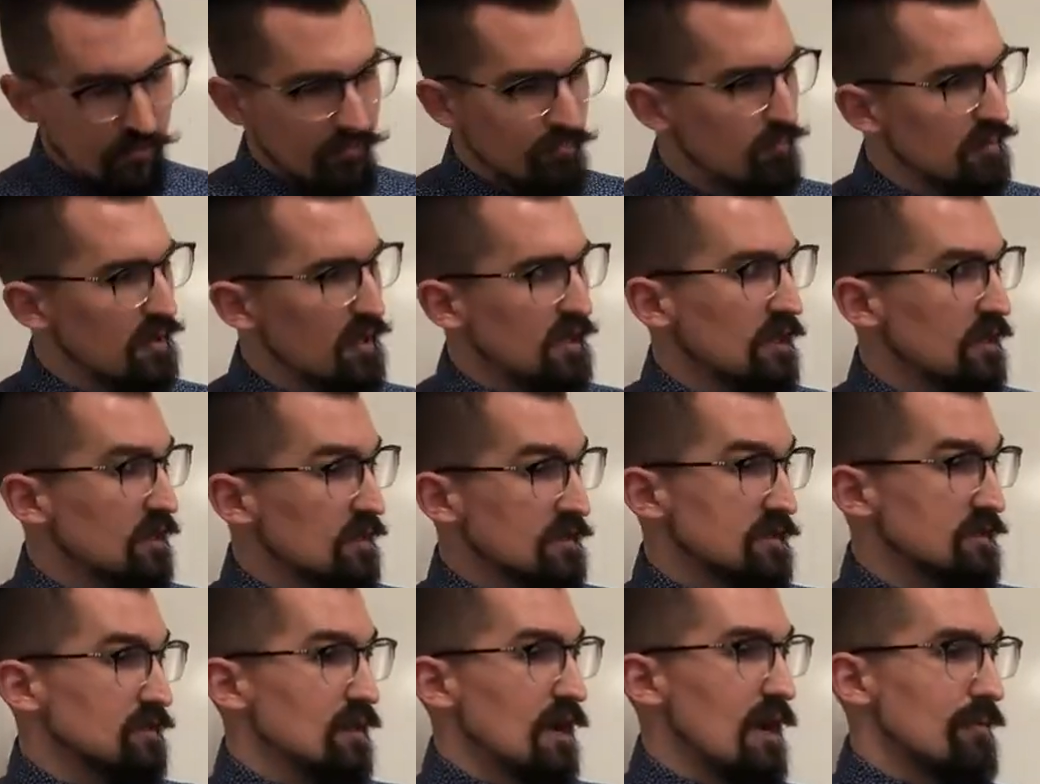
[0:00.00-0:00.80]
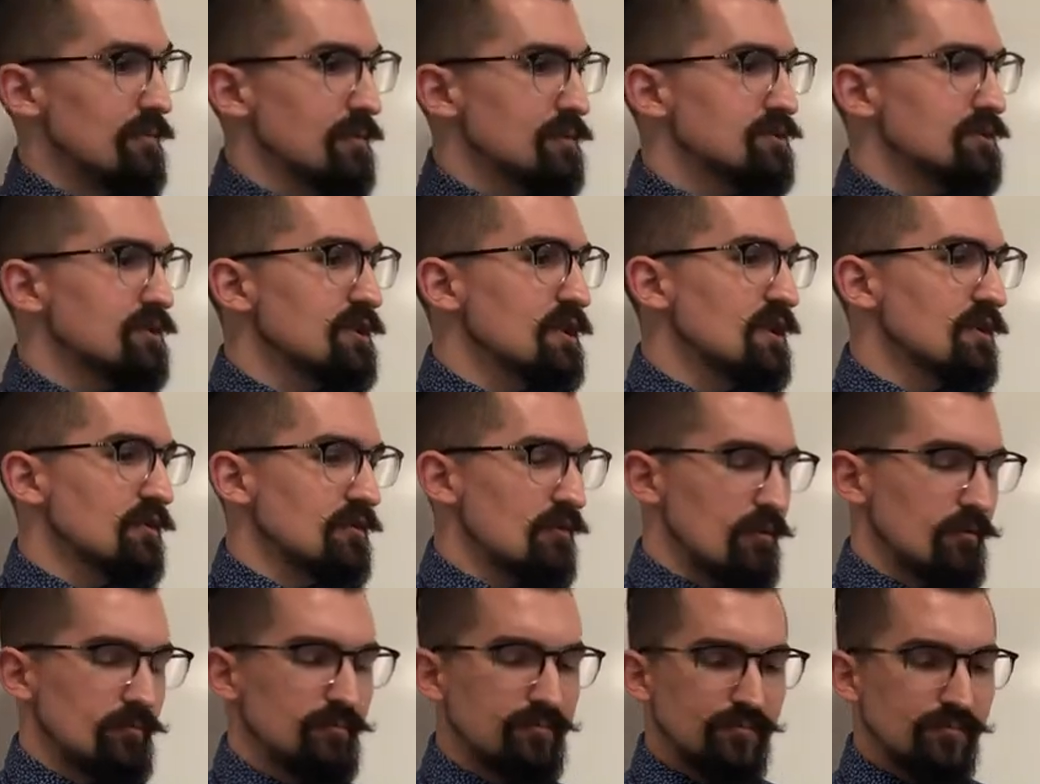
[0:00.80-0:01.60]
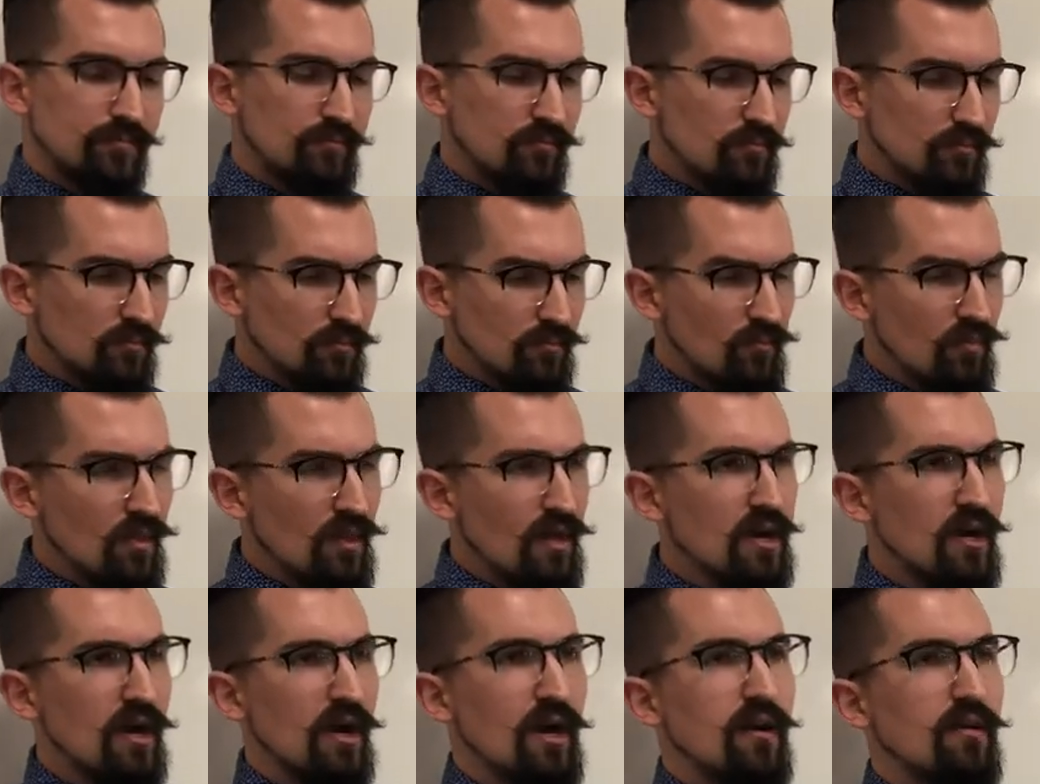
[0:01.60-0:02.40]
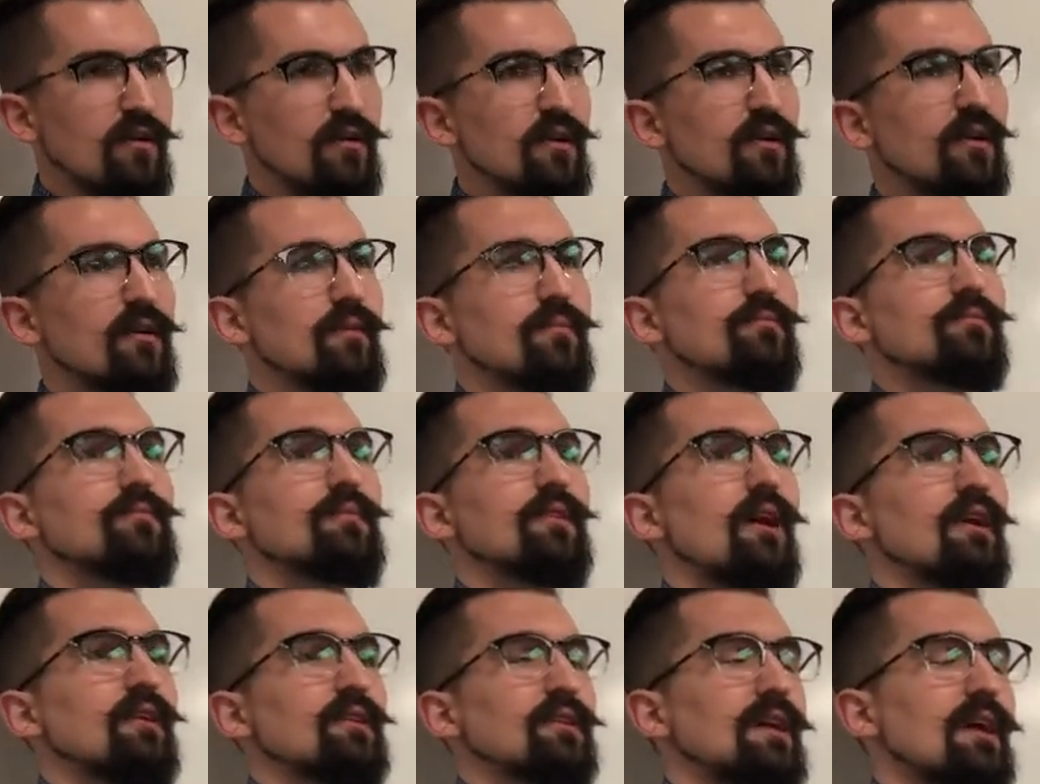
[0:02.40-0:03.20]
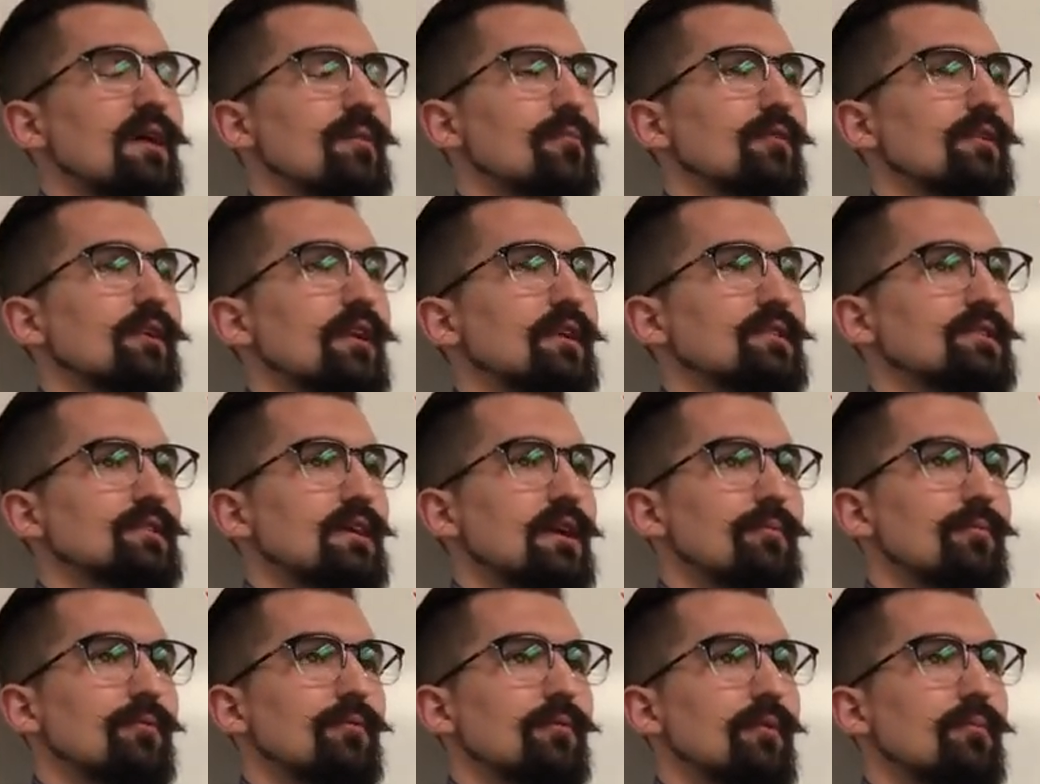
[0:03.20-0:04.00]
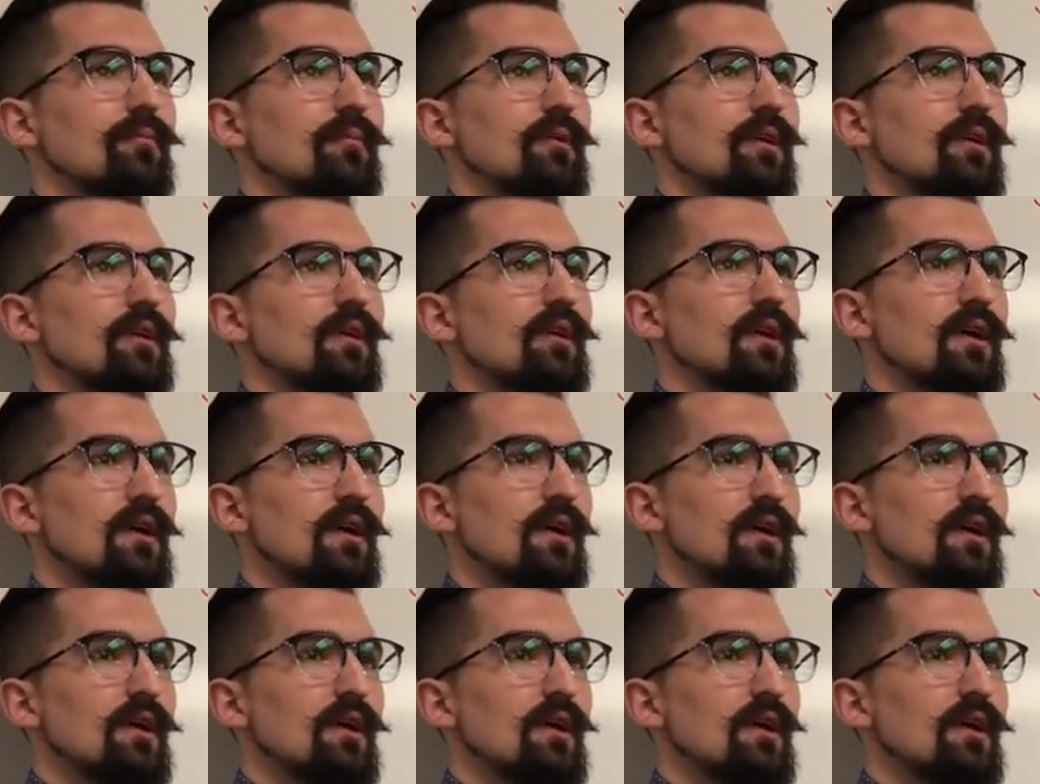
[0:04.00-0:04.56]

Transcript: picking a slot machine, or uh, a non-gambling example would be,